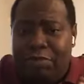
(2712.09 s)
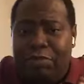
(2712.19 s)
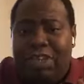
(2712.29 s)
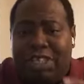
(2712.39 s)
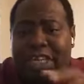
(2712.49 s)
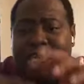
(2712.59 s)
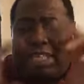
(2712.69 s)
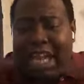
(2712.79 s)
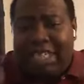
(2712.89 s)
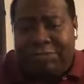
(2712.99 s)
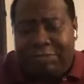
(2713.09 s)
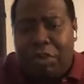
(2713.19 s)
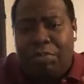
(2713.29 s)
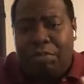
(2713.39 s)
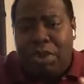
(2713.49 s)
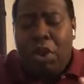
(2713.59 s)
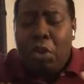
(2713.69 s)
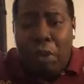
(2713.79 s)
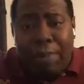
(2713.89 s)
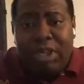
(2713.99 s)
we changed that from
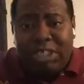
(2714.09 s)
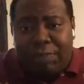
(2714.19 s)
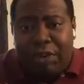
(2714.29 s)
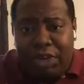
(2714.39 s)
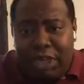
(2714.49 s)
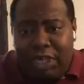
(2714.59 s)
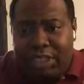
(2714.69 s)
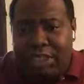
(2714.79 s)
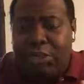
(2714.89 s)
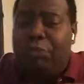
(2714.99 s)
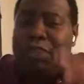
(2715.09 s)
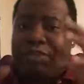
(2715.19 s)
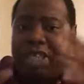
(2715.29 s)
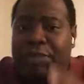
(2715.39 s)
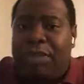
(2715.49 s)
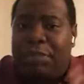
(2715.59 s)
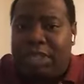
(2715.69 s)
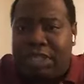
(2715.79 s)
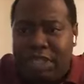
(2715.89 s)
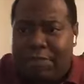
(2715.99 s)
1 million entrepreneurs to Future Africa Entrepreneur
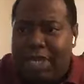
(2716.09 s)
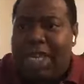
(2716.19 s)
Mentorship.